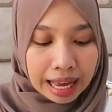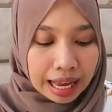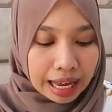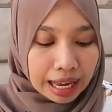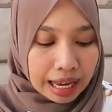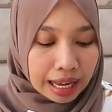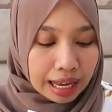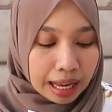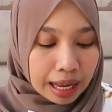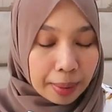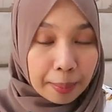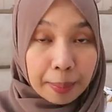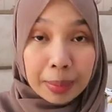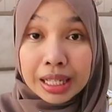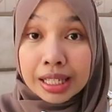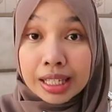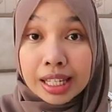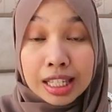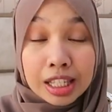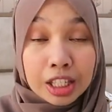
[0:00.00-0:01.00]
My
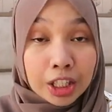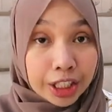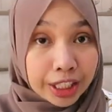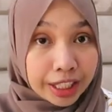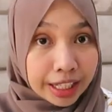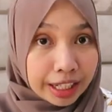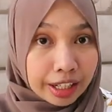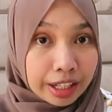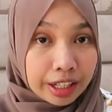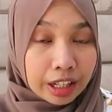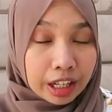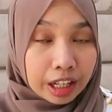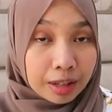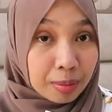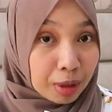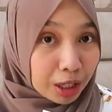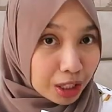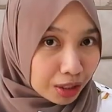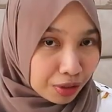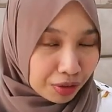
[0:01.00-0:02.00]
sister did the
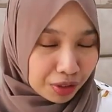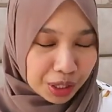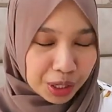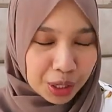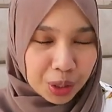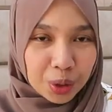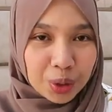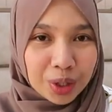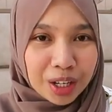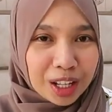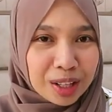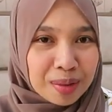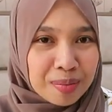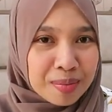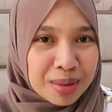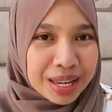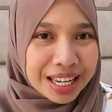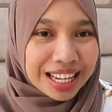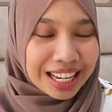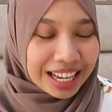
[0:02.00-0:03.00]
unboxing video, not
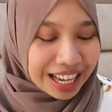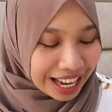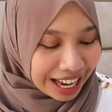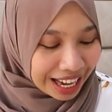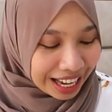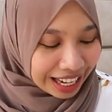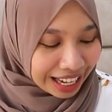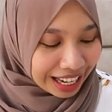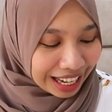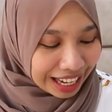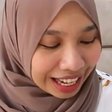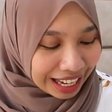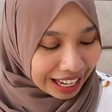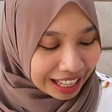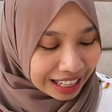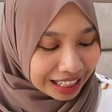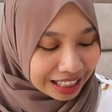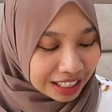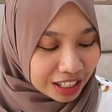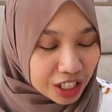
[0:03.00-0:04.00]
me,
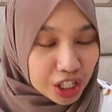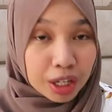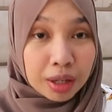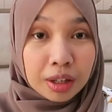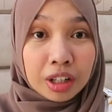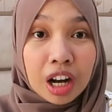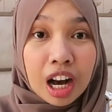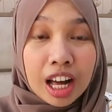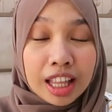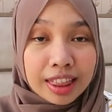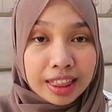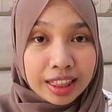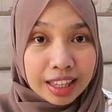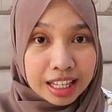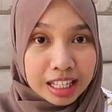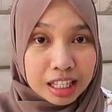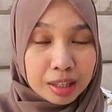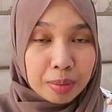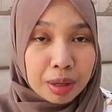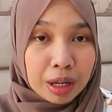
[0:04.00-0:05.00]
and she got this
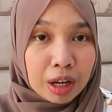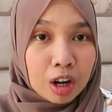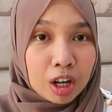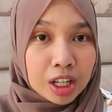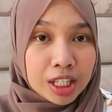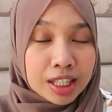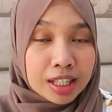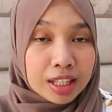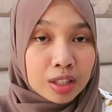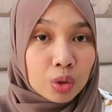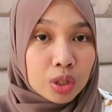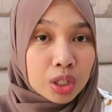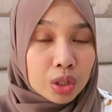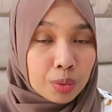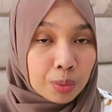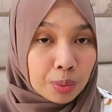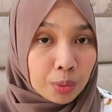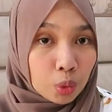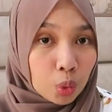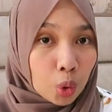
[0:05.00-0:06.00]
because this was
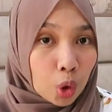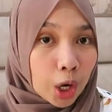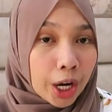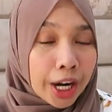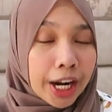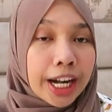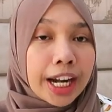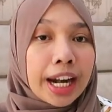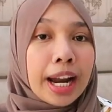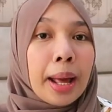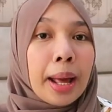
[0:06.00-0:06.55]
worn